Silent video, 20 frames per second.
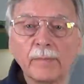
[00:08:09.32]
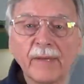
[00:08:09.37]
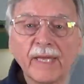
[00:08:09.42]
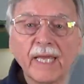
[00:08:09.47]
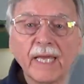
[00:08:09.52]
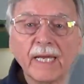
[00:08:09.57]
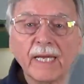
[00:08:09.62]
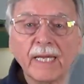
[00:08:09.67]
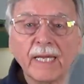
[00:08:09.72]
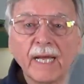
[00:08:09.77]
the
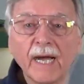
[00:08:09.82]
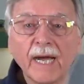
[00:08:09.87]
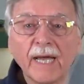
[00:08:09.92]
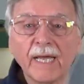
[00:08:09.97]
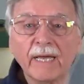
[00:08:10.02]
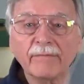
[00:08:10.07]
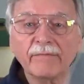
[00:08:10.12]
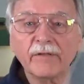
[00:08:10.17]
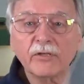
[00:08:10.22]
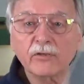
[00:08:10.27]
beginning, I
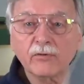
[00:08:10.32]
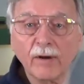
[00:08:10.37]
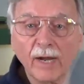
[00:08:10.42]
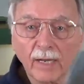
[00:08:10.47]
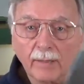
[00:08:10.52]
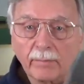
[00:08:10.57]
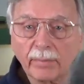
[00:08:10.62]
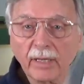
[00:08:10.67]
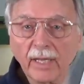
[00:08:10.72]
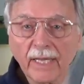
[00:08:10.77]
have the
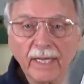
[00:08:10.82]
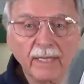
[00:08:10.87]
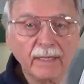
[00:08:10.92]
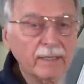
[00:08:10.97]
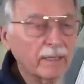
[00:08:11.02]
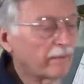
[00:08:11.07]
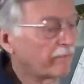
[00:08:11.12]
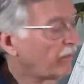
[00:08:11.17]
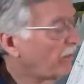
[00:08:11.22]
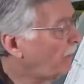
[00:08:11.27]
track
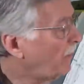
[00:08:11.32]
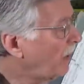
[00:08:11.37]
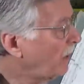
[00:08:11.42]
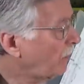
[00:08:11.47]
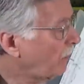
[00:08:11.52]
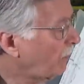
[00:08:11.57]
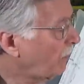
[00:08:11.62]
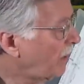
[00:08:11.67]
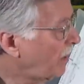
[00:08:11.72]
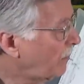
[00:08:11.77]
plan of the
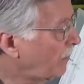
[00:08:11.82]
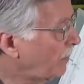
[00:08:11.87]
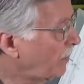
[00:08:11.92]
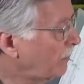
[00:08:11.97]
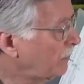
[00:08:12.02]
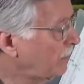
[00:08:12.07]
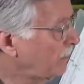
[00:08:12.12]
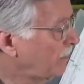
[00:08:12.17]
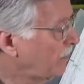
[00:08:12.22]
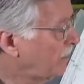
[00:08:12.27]
model
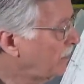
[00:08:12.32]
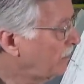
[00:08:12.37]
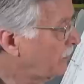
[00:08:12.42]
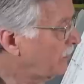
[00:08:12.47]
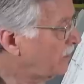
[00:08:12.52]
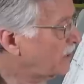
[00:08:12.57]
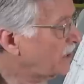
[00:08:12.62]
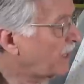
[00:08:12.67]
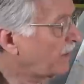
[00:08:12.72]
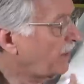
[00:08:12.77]
railroad,
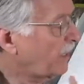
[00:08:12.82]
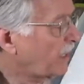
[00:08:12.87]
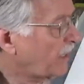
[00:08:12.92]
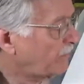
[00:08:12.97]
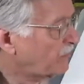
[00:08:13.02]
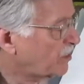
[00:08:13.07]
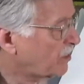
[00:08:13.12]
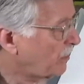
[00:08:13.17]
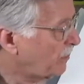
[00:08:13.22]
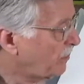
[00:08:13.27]
which I think
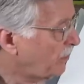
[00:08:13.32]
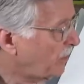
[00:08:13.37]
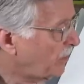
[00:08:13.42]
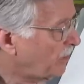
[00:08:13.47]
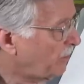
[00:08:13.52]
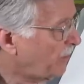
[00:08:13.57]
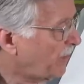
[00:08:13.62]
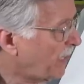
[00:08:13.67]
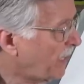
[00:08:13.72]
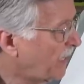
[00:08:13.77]
I've shown you in
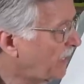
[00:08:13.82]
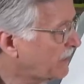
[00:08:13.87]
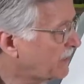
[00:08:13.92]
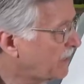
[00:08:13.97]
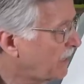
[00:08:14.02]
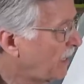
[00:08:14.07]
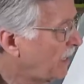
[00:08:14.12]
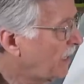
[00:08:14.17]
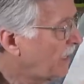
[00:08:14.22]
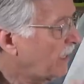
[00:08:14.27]
the
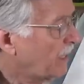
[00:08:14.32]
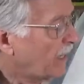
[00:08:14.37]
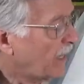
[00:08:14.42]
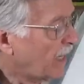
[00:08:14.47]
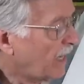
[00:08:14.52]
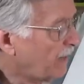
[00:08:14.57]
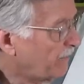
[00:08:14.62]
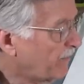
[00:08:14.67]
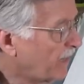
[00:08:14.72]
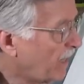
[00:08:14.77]
past.
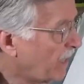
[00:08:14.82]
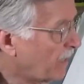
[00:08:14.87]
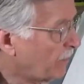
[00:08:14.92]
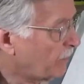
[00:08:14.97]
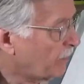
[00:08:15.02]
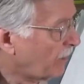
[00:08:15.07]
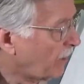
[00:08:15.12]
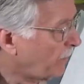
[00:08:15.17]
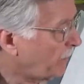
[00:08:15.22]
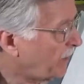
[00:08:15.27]
I've got a
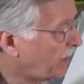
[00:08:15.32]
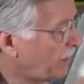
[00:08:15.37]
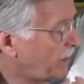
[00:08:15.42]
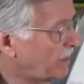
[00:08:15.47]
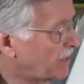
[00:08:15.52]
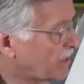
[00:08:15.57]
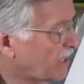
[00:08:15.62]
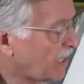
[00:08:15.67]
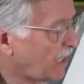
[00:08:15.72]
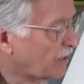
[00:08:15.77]

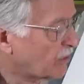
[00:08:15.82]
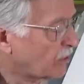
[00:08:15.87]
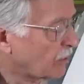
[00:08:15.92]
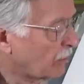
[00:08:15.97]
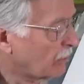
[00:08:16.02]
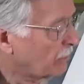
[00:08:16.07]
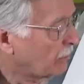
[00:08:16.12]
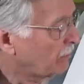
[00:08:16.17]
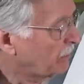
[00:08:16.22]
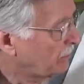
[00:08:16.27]
preliminary
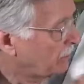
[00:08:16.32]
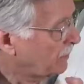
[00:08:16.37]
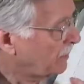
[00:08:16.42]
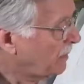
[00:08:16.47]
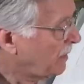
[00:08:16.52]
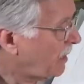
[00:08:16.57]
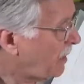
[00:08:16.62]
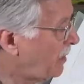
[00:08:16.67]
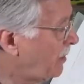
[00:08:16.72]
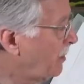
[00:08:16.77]
schedule
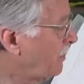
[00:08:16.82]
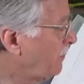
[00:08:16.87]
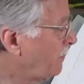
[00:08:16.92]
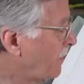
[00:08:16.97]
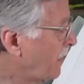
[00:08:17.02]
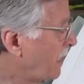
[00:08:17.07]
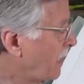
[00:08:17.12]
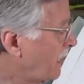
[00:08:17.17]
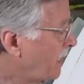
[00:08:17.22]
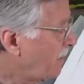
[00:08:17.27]
here.
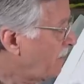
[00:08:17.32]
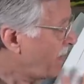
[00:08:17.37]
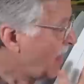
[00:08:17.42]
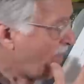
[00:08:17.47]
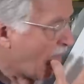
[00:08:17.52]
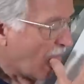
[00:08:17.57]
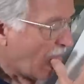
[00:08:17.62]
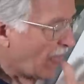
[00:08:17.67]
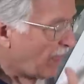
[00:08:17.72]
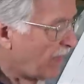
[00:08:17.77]

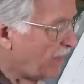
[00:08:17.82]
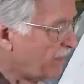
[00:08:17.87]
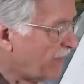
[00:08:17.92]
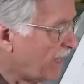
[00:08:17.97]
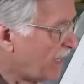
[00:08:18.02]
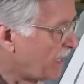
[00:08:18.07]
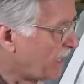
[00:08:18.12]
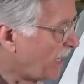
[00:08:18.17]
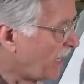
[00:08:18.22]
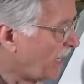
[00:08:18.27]
And
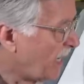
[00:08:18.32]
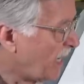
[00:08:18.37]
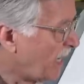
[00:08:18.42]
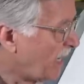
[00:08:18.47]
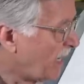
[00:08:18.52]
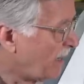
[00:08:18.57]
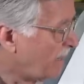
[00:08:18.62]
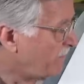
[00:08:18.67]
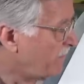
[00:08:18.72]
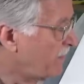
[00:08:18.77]
then I
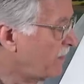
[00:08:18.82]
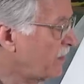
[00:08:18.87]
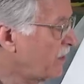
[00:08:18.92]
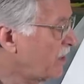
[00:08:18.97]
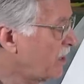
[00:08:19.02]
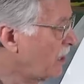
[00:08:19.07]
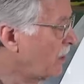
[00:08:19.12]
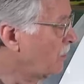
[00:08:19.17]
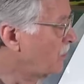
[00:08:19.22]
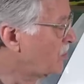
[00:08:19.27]
have
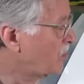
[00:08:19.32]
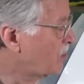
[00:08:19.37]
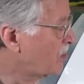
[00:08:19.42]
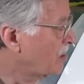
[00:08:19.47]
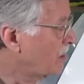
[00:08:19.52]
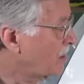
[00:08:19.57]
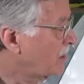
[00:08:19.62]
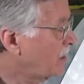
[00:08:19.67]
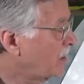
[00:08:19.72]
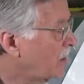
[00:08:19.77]

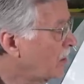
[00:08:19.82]
notes